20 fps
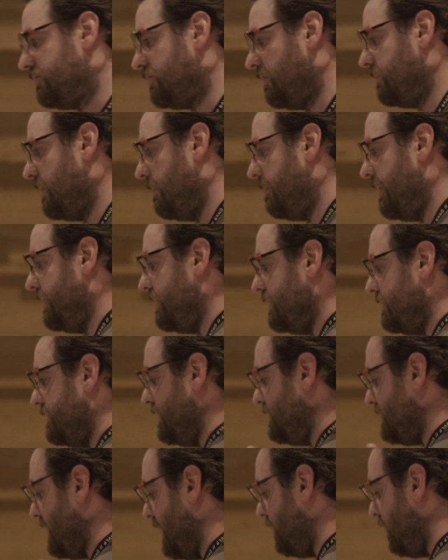add some
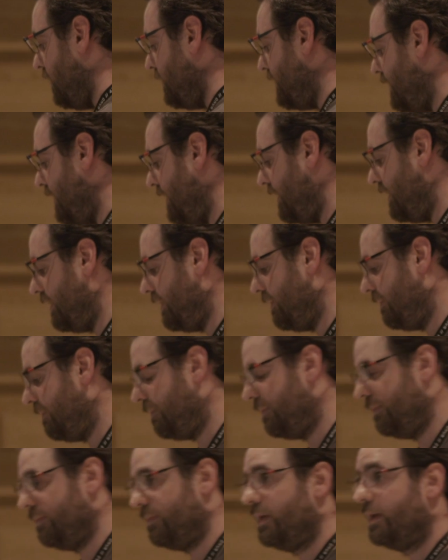dependencies, and all the
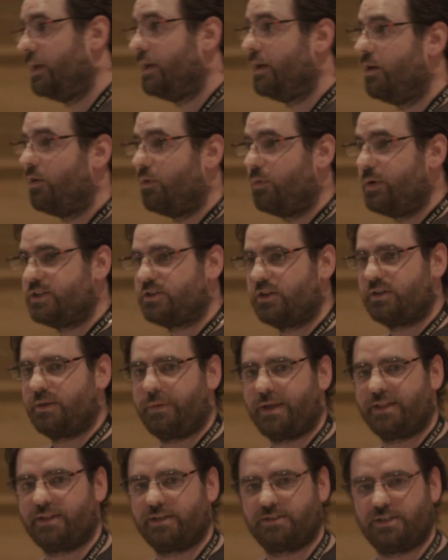reason
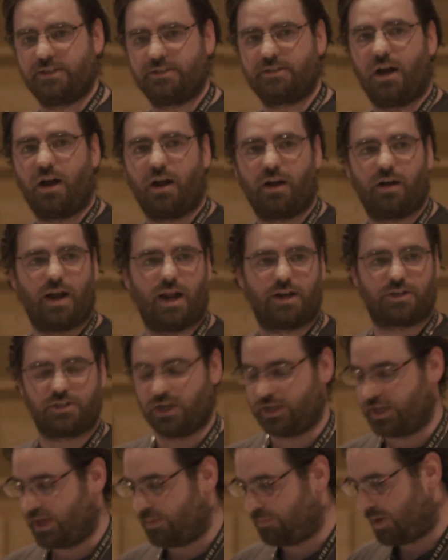dependencies are
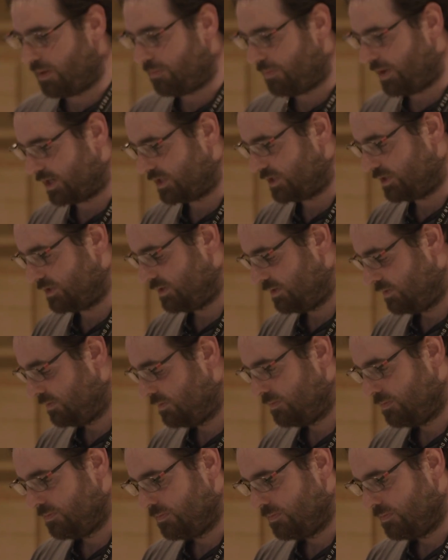actually NPM packages.